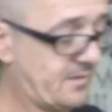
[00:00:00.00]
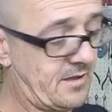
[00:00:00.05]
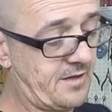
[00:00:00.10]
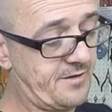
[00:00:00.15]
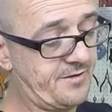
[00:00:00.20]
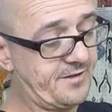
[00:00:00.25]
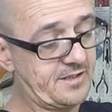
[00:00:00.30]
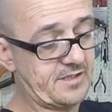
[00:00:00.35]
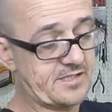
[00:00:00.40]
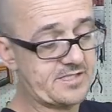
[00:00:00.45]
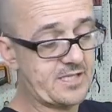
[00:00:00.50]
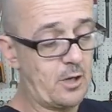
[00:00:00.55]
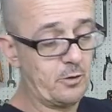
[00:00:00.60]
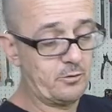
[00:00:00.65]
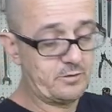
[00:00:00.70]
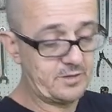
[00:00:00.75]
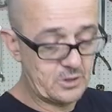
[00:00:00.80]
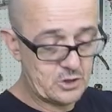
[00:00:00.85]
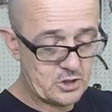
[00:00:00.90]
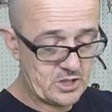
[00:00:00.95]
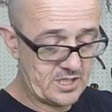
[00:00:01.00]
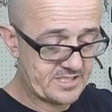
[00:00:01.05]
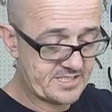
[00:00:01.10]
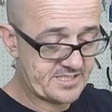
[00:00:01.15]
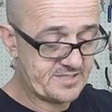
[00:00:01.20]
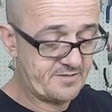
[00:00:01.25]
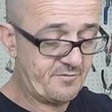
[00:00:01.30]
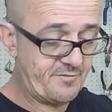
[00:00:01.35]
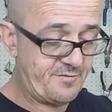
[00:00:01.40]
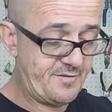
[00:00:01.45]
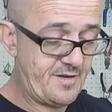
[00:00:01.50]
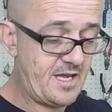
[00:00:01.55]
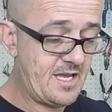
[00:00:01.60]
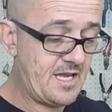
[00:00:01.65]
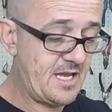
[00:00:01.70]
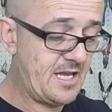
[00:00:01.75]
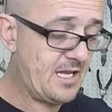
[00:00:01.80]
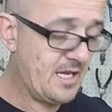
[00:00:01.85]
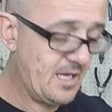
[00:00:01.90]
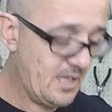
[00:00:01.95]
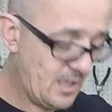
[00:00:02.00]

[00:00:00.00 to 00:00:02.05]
I think it's only just and fair